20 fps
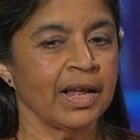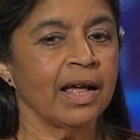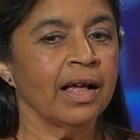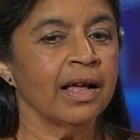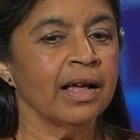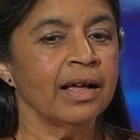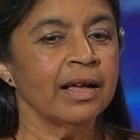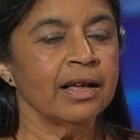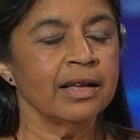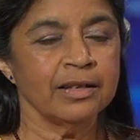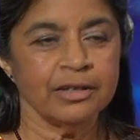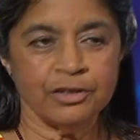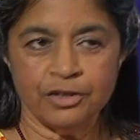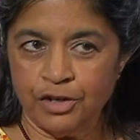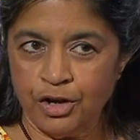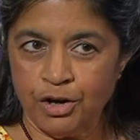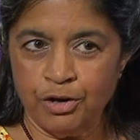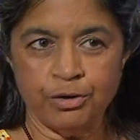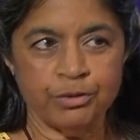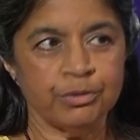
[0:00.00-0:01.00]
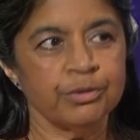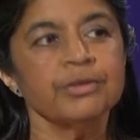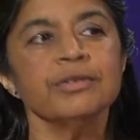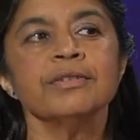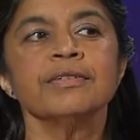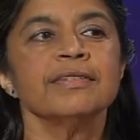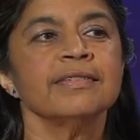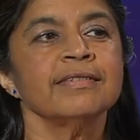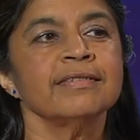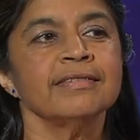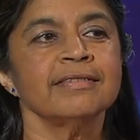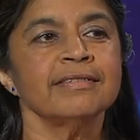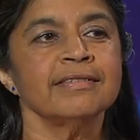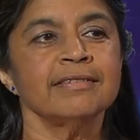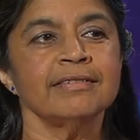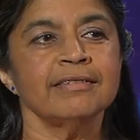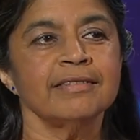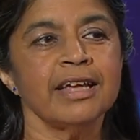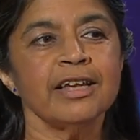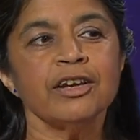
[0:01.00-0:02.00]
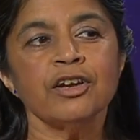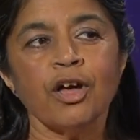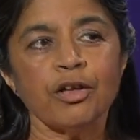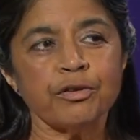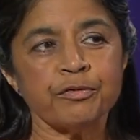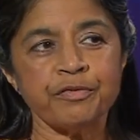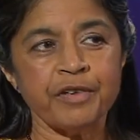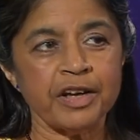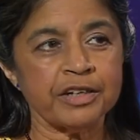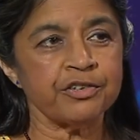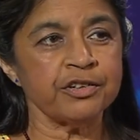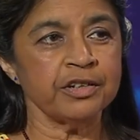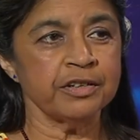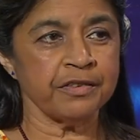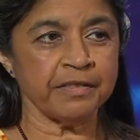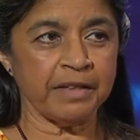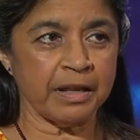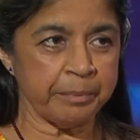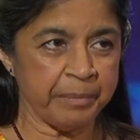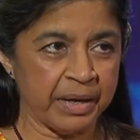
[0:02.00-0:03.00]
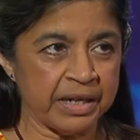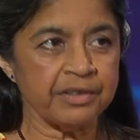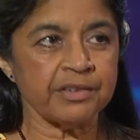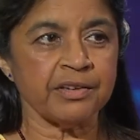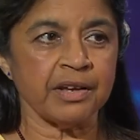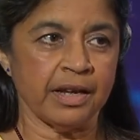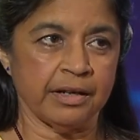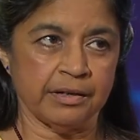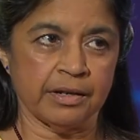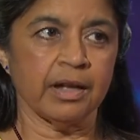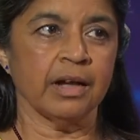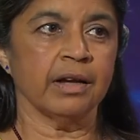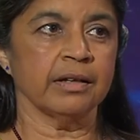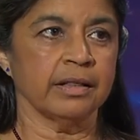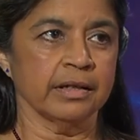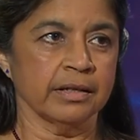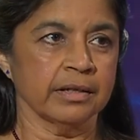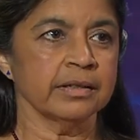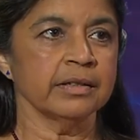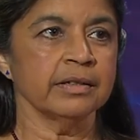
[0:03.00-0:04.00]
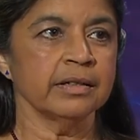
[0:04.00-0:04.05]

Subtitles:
No. They're not functions that meditate either.